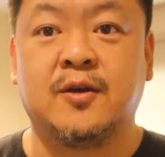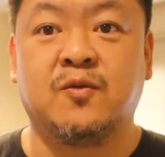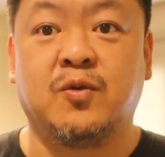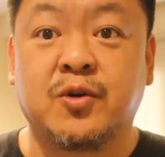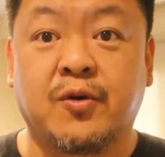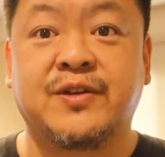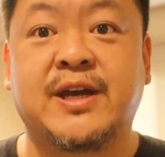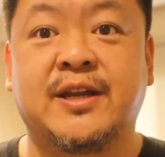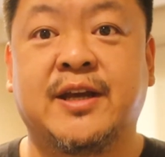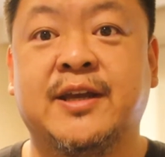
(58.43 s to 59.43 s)
We'll go over
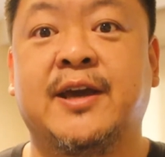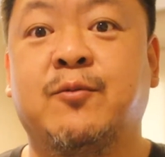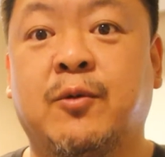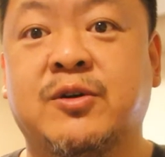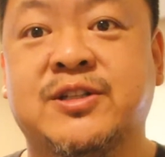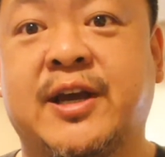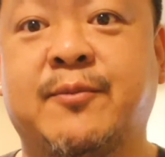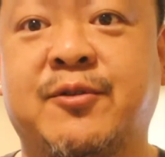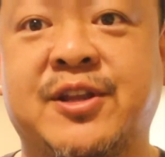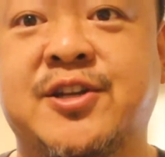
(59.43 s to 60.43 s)
that again one more time
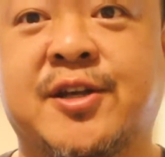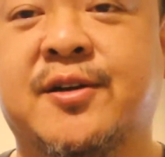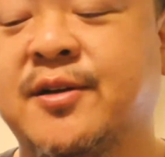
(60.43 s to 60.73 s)
with each other.